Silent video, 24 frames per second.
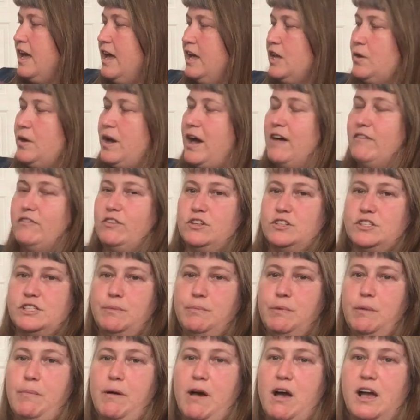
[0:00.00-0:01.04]
You have your
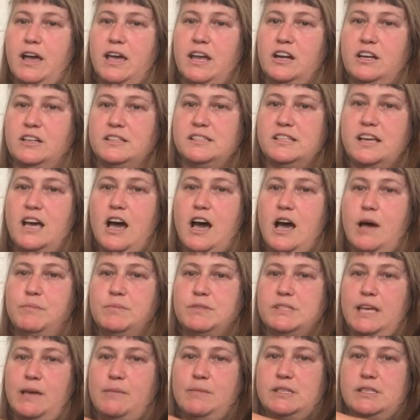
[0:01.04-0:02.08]
zipper pocket on top,
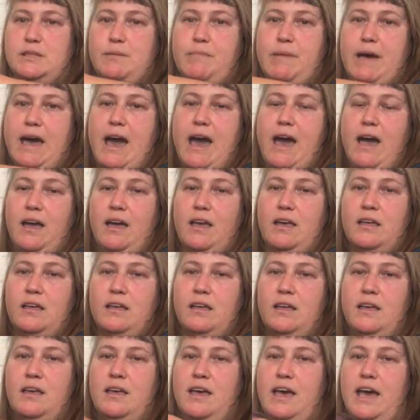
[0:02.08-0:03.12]
same as the back,
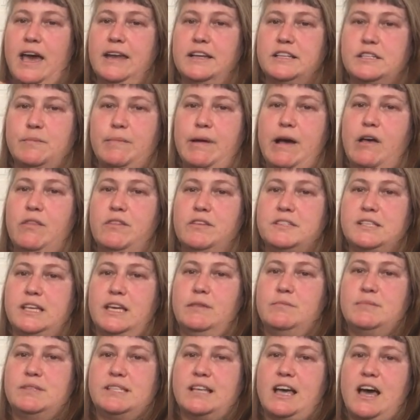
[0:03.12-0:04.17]
and it's about the
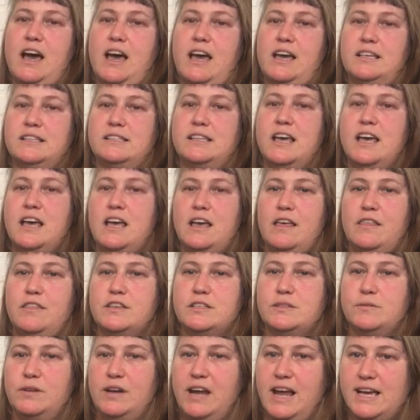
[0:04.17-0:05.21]
same size.
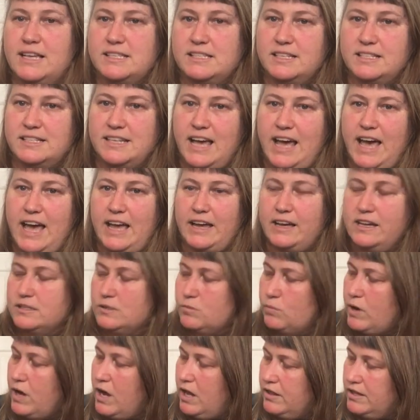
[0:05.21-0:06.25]
This one has a tag as
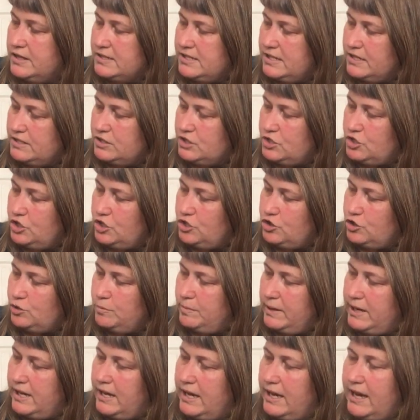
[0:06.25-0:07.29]
well that says
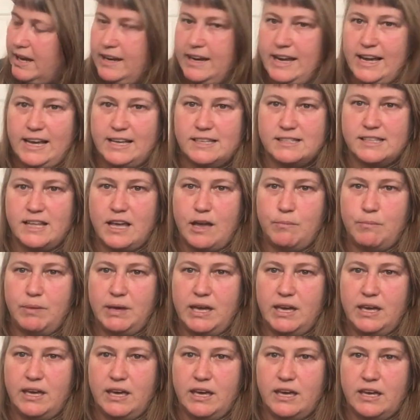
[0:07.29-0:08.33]
Ju-Ju-Be, and it has that
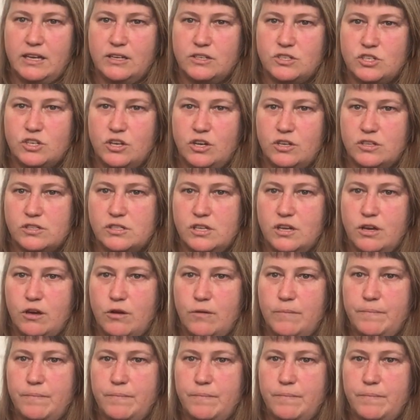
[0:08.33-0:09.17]
pink edge also.